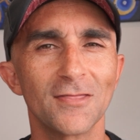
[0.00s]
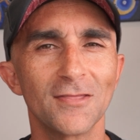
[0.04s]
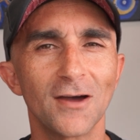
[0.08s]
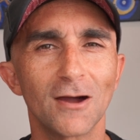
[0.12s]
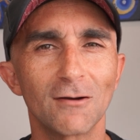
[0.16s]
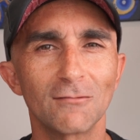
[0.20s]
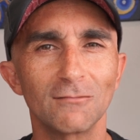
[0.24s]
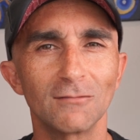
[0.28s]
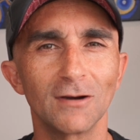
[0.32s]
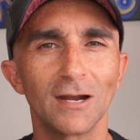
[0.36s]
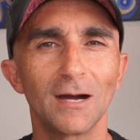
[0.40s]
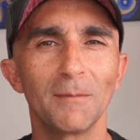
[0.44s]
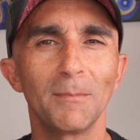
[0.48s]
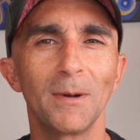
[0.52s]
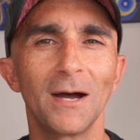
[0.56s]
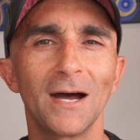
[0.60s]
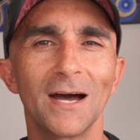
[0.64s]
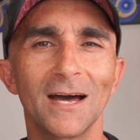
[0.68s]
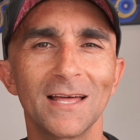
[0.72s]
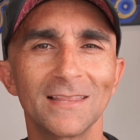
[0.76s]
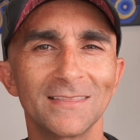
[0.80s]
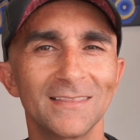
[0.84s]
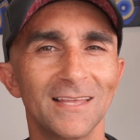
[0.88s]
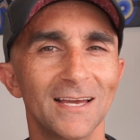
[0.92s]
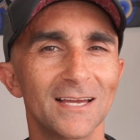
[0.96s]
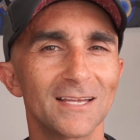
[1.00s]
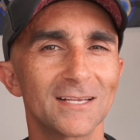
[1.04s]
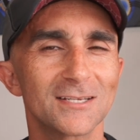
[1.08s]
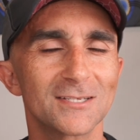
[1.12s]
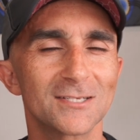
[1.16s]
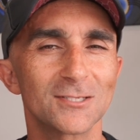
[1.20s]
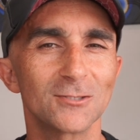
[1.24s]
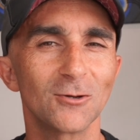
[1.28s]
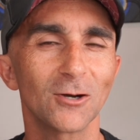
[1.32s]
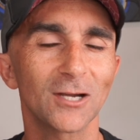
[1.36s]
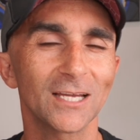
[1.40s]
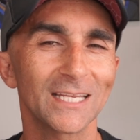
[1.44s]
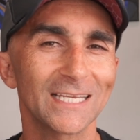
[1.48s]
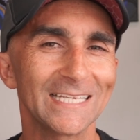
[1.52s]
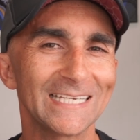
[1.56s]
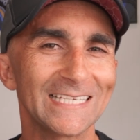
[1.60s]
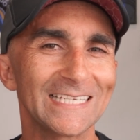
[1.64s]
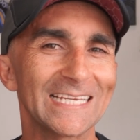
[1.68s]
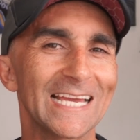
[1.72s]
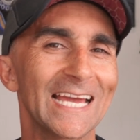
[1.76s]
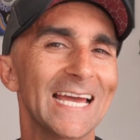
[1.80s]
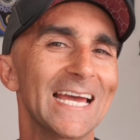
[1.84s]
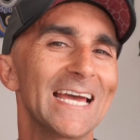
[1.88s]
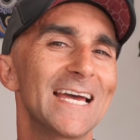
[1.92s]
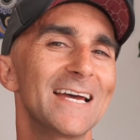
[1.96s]
the rubber that
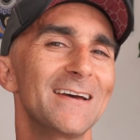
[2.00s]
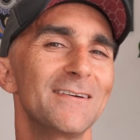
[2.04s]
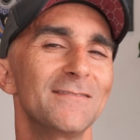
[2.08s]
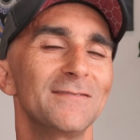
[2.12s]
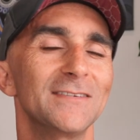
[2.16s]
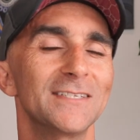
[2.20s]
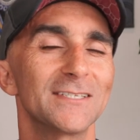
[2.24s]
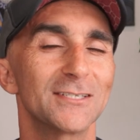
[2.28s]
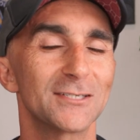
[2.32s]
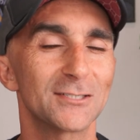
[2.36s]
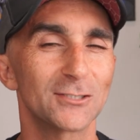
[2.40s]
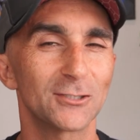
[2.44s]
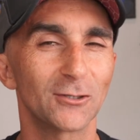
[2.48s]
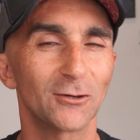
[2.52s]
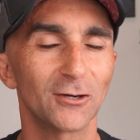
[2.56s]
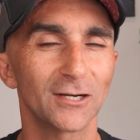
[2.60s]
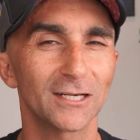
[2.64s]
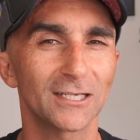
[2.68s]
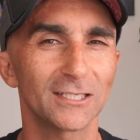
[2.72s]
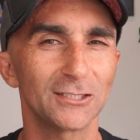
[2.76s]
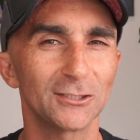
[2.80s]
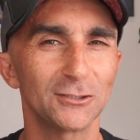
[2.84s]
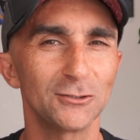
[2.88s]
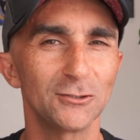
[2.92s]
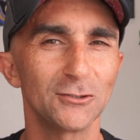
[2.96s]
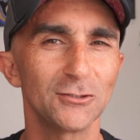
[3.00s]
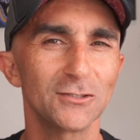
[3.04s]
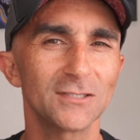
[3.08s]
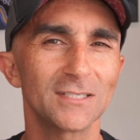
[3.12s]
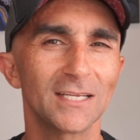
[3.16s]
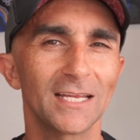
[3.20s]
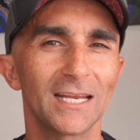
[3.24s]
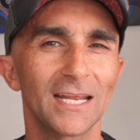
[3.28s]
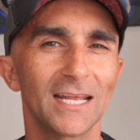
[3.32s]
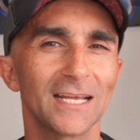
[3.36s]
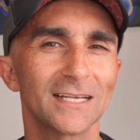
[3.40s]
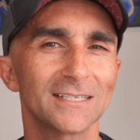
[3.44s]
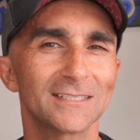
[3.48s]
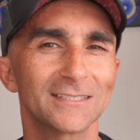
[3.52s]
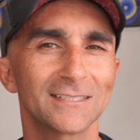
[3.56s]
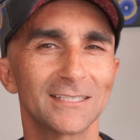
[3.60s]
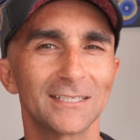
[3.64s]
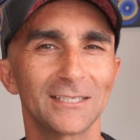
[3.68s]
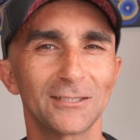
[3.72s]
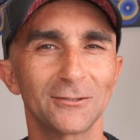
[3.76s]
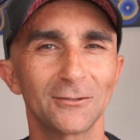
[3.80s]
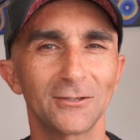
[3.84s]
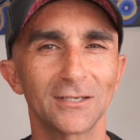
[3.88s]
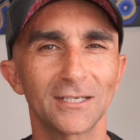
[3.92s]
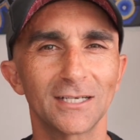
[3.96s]
Saucony have historically used, that
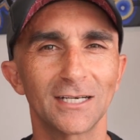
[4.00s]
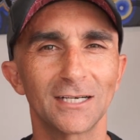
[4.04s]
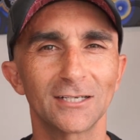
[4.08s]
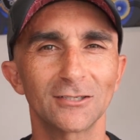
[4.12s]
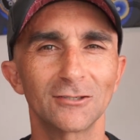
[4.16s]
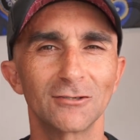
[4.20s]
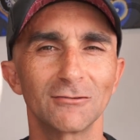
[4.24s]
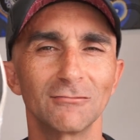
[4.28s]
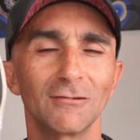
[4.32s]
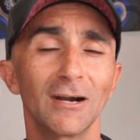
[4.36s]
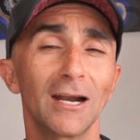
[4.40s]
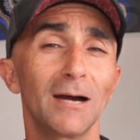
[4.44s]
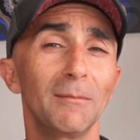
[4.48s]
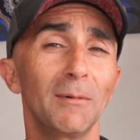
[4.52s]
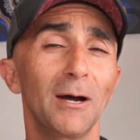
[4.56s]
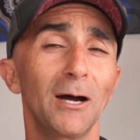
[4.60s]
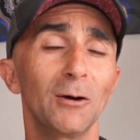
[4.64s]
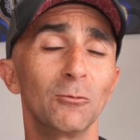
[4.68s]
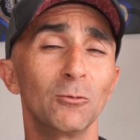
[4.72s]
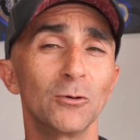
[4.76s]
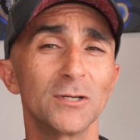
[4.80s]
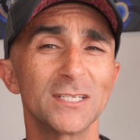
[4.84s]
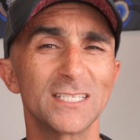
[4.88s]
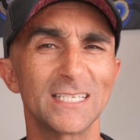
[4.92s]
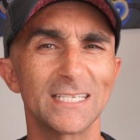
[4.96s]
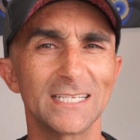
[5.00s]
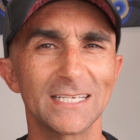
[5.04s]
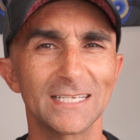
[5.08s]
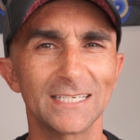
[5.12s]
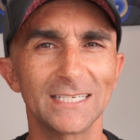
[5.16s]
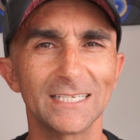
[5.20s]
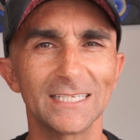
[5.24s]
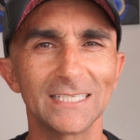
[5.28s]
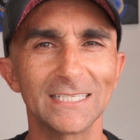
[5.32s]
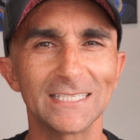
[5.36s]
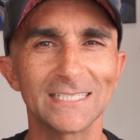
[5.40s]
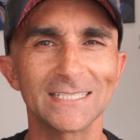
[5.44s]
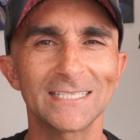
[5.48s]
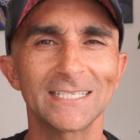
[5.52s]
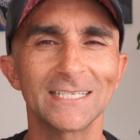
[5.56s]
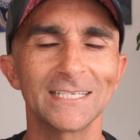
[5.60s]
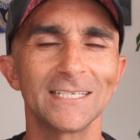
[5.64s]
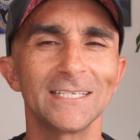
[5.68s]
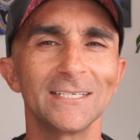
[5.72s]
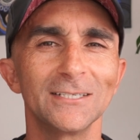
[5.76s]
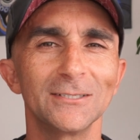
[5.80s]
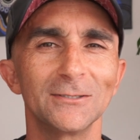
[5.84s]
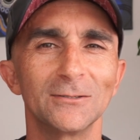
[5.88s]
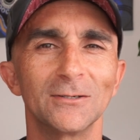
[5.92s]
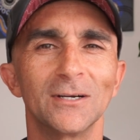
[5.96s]
XT900 rubber, was the Achilles
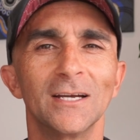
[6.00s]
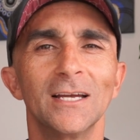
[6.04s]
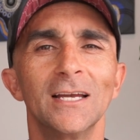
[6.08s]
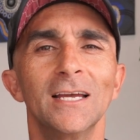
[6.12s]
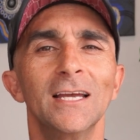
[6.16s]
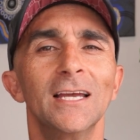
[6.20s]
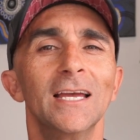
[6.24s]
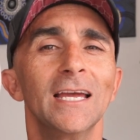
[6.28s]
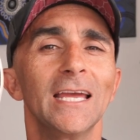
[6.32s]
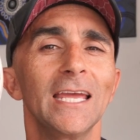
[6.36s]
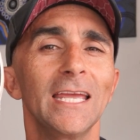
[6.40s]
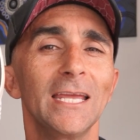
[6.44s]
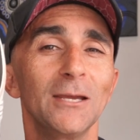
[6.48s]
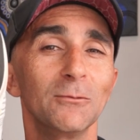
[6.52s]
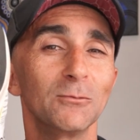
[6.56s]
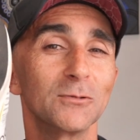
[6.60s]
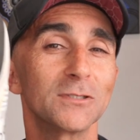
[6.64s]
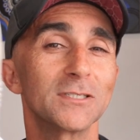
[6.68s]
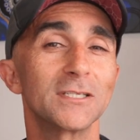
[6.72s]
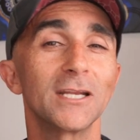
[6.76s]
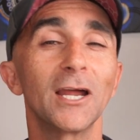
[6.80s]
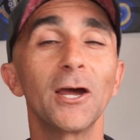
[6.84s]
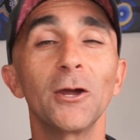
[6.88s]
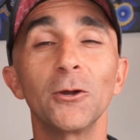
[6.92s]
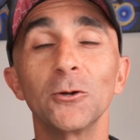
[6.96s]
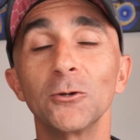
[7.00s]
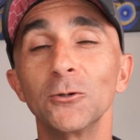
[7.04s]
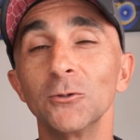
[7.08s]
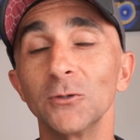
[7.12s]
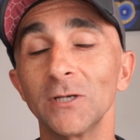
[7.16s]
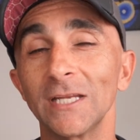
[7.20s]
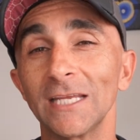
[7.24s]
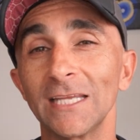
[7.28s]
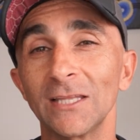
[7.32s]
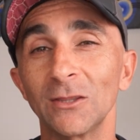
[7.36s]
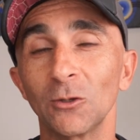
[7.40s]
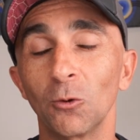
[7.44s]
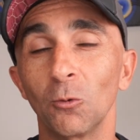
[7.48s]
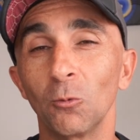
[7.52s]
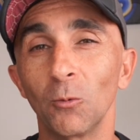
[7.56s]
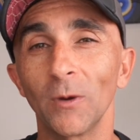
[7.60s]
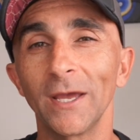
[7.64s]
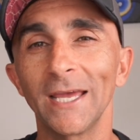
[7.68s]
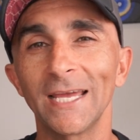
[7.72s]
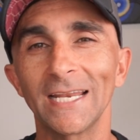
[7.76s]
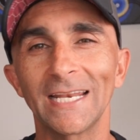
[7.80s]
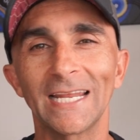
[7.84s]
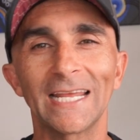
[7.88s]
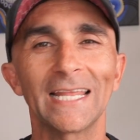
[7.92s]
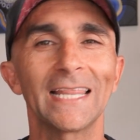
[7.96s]
heel. It was no good in the
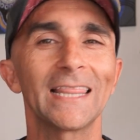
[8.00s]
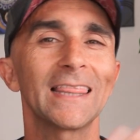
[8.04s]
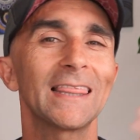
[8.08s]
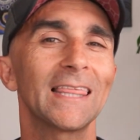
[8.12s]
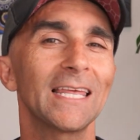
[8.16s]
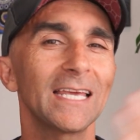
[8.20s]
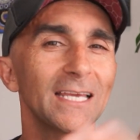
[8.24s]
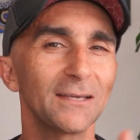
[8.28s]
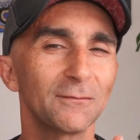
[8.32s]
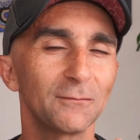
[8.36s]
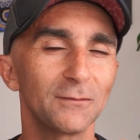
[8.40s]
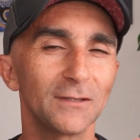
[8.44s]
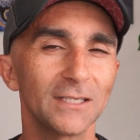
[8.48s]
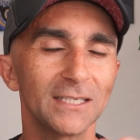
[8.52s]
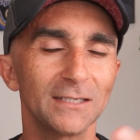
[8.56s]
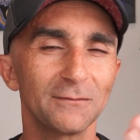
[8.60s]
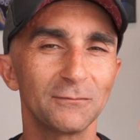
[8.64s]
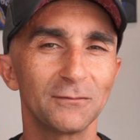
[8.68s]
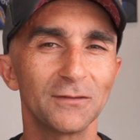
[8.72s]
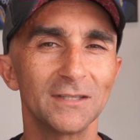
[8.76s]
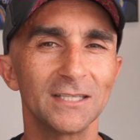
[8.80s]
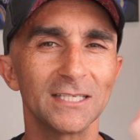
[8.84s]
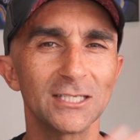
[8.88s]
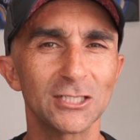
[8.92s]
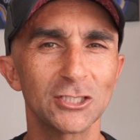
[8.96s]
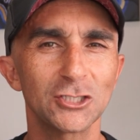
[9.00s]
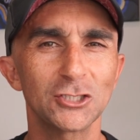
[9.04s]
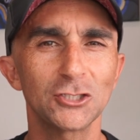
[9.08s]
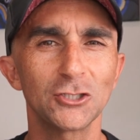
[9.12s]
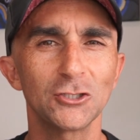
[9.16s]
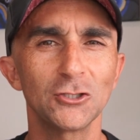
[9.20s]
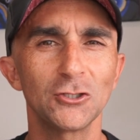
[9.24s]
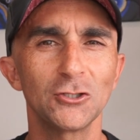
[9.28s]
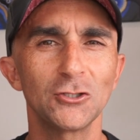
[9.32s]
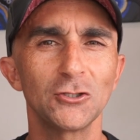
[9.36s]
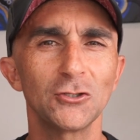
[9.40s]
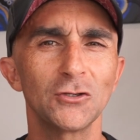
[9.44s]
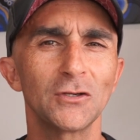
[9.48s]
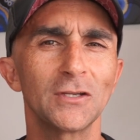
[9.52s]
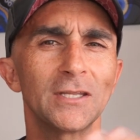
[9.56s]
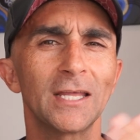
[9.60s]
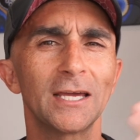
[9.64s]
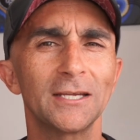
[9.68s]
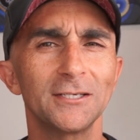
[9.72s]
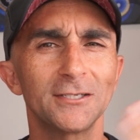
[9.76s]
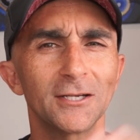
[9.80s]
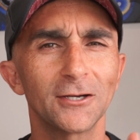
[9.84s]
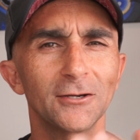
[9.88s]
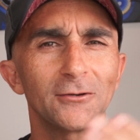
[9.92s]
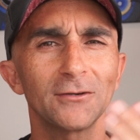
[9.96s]
wet, and thankfully for this shoe,
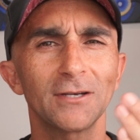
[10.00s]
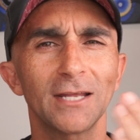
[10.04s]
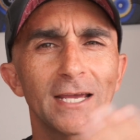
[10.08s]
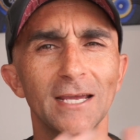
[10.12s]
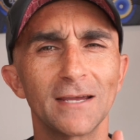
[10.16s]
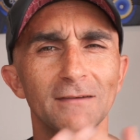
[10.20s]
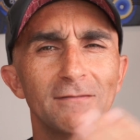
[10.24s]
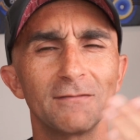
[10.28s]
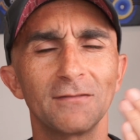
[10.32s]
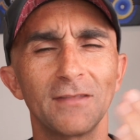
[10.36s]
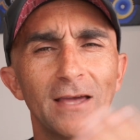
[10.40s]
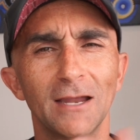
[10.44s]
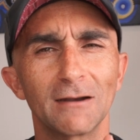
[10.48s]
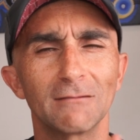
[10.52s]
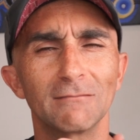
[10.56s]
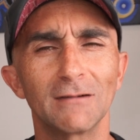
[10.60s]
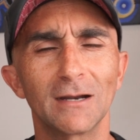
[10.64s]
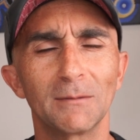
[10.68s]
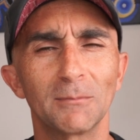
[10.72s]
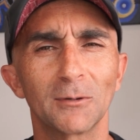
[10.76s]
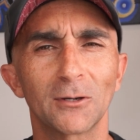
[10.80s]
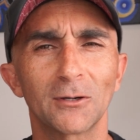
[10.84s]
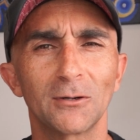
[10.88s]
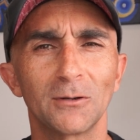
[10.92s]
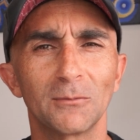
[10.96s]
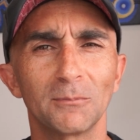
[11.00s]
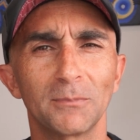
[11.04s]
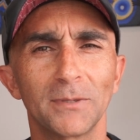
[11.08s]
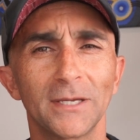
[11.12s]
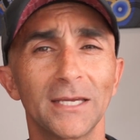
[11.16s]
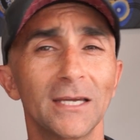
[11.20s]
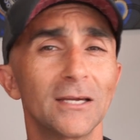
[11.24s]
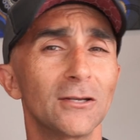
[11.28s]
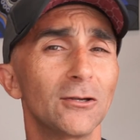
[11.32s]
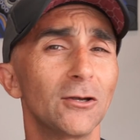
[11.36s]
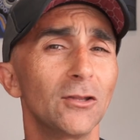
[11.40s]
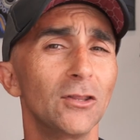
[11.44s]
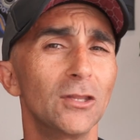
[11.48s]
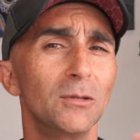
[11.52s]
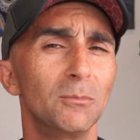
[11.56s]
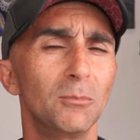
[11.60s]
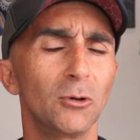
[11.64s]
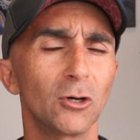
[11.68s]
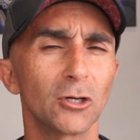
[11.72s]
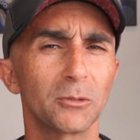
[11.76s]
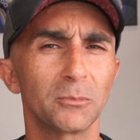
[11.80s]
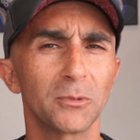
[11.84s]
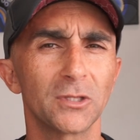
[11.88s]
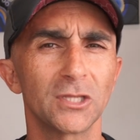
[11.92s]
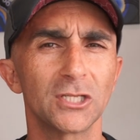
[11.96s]
they don't have that rubber compound on the
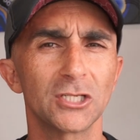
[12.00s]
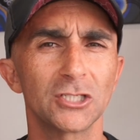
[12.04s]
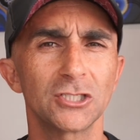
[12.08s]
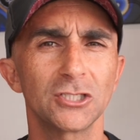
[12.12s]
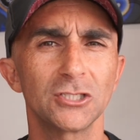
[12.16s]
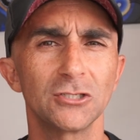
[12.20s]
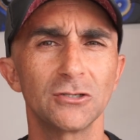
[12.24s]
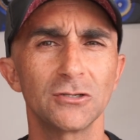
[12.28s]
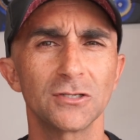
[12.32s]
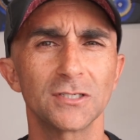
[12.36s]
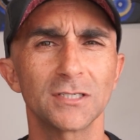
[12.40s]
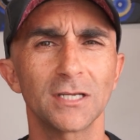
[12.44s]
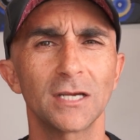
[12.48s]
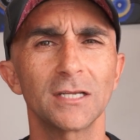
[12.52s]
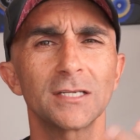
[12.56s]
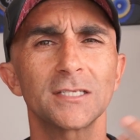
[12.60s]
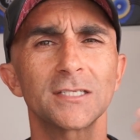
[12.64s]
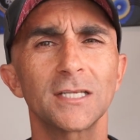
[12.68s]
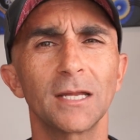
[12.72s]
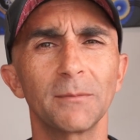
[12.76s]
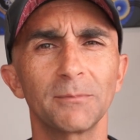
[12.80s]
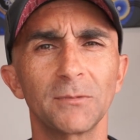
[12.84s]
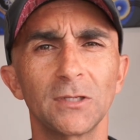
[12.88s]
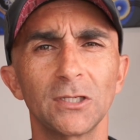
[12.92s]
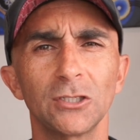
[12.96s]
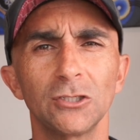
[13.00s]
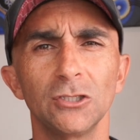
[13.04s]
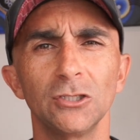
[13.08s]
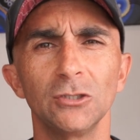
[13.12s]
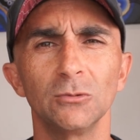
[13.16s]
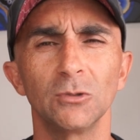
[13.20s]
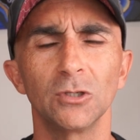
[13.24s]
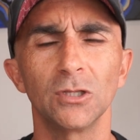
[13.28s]
bottom of this shoe. So it's something new